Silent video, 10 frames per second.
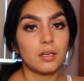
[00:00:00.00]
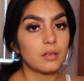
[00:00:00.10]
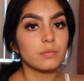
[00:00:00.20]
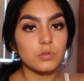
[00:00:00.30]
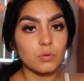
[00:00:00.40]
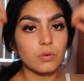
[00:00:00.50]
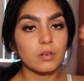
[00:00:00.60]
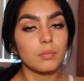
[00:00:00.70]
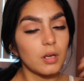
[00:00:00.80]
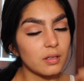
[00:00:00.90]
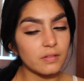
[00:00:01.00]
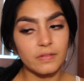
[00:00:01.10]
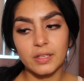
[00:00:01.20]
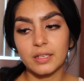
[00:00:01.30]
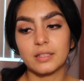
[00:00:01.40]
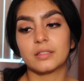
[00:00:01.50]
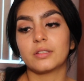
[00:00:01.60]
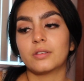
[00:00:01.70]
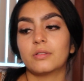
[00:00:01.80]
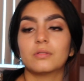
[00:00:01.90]
absorb all of this,
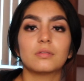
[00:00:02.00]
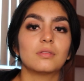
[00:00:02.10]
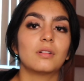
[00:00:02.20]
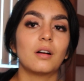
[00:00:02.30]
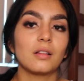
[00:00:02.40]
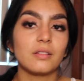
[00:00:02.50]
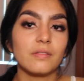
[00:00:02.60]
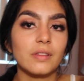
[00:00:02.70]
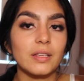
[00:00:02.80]
you know, all of